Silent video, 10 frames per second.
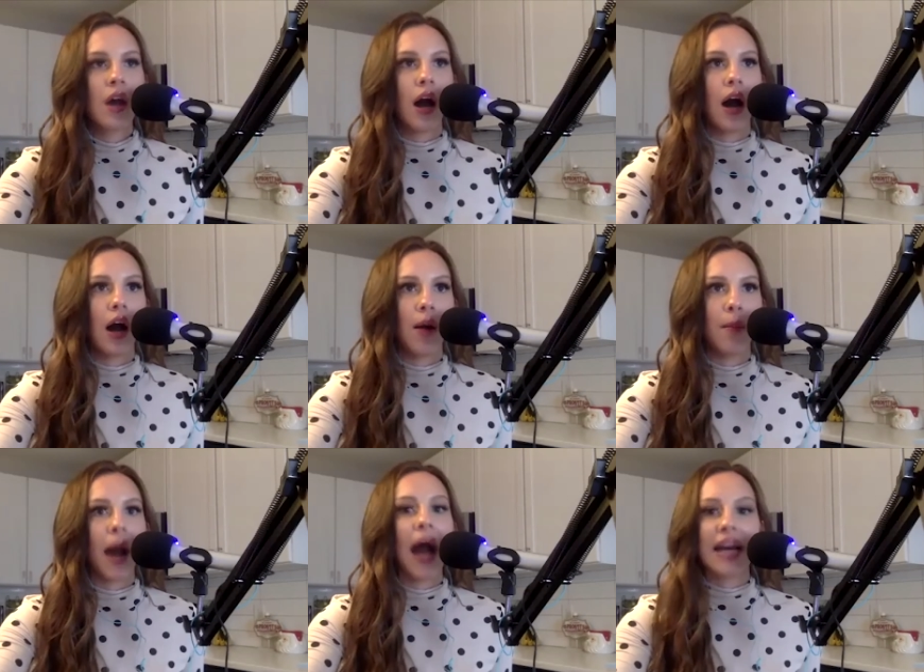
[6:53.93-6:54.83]

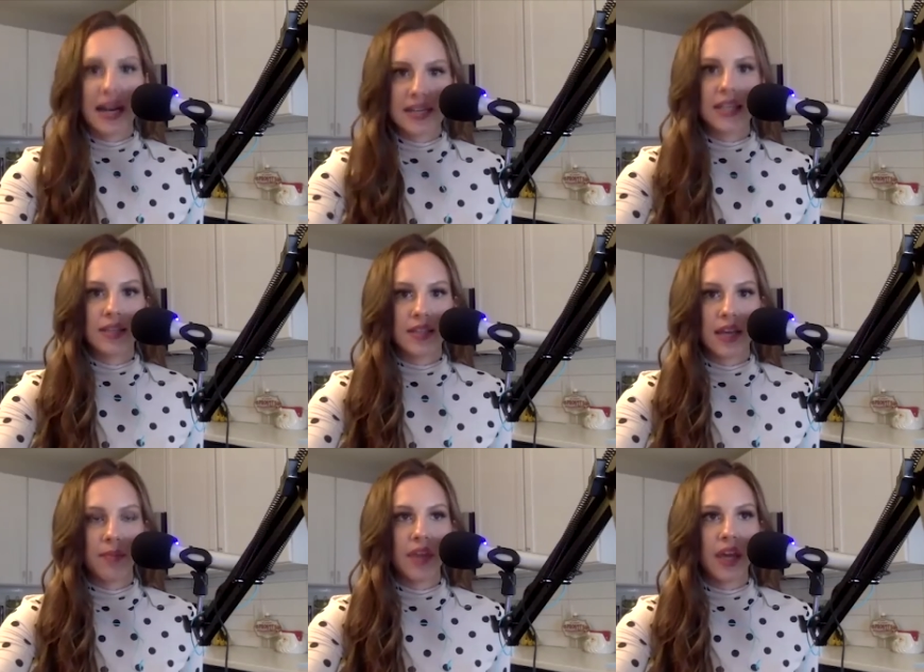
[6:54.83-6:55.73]
um, I kind of said the
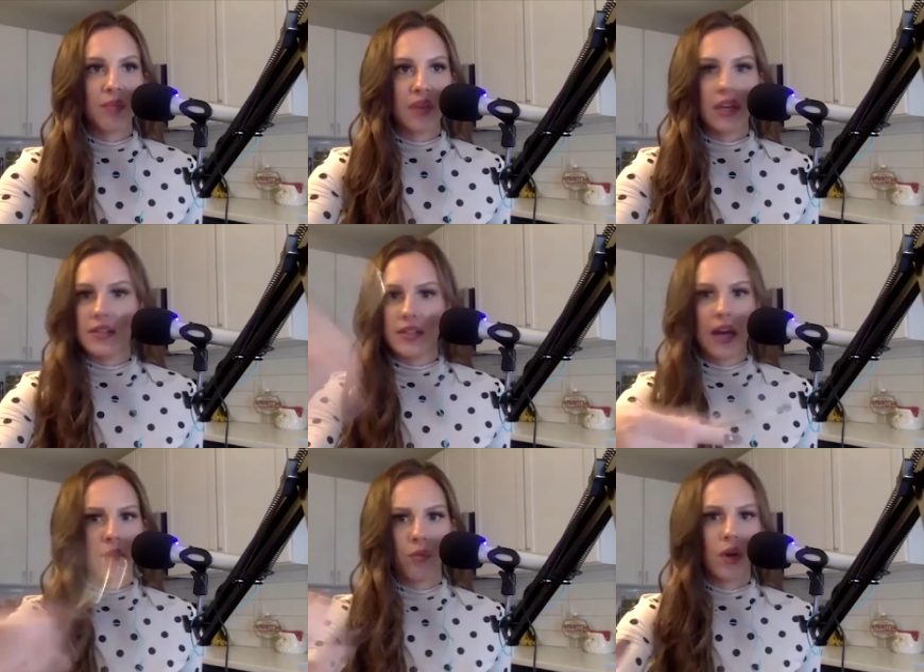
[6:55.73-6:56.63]
same thing because
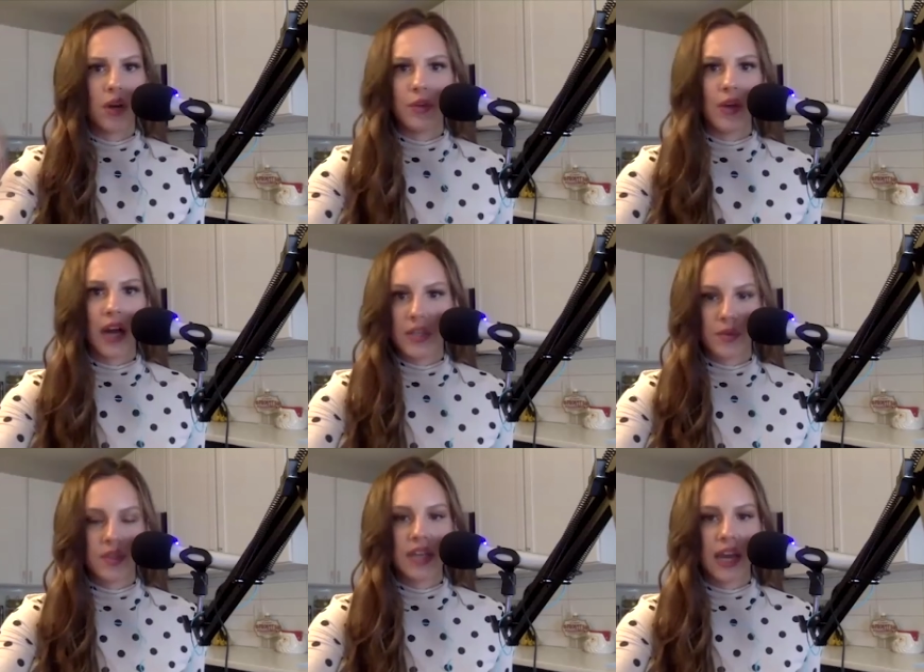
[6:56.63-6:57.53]
I one of you guys
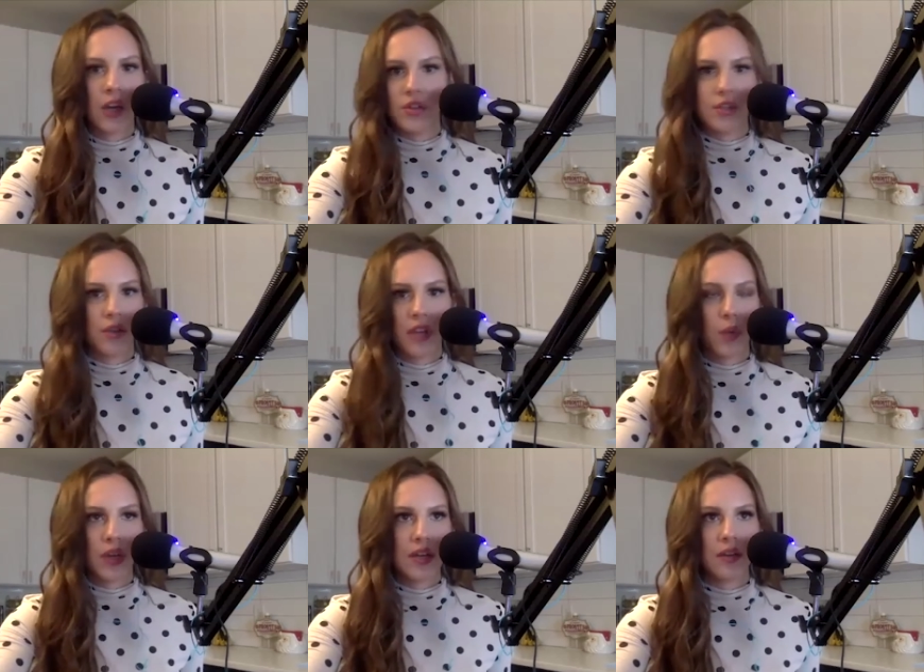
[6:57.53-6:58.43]
were saying, you know, do you think
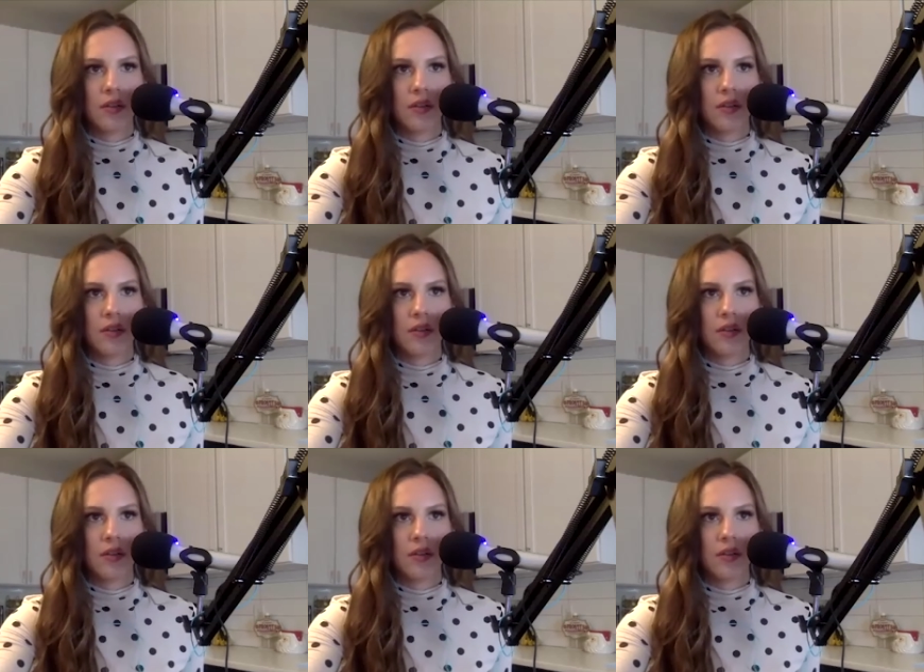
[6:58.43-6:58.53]
we